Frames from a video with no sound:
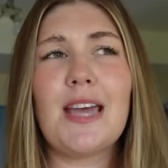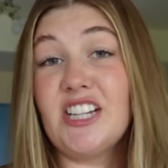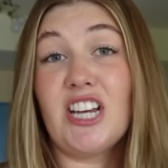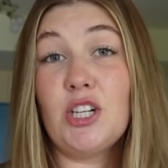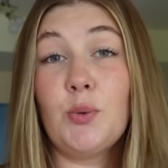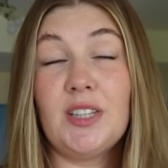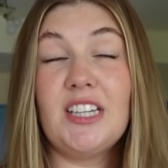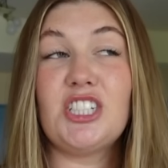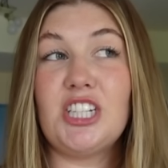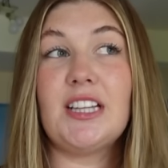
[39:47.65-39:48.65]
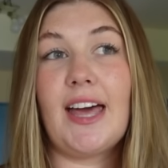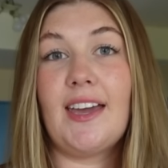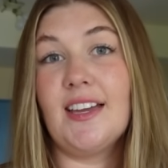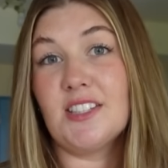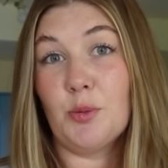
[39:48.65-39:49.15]
And genuinely, she
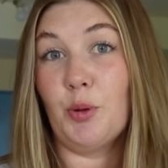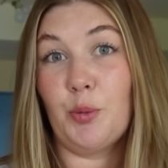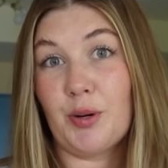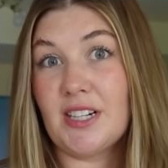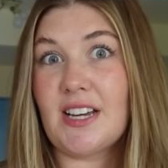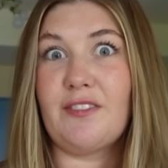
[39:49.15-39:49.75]
like is the blueprint.